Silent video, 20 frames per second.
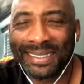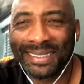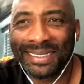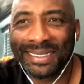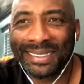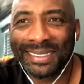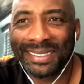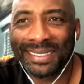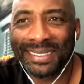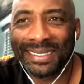
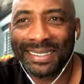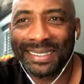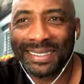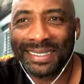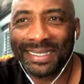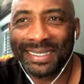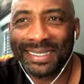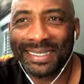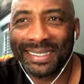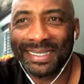
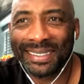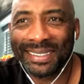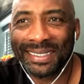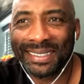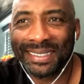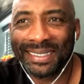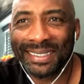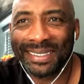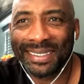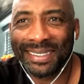
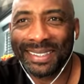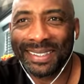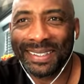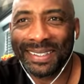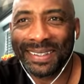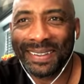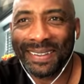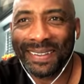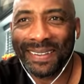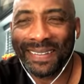
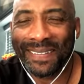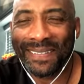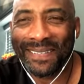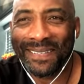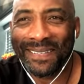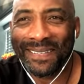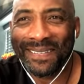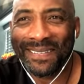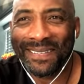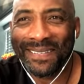
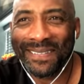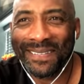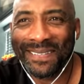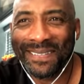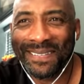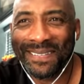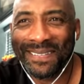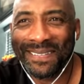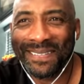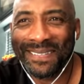
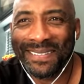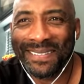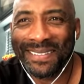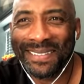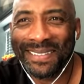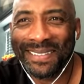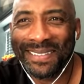The person shown says nothing.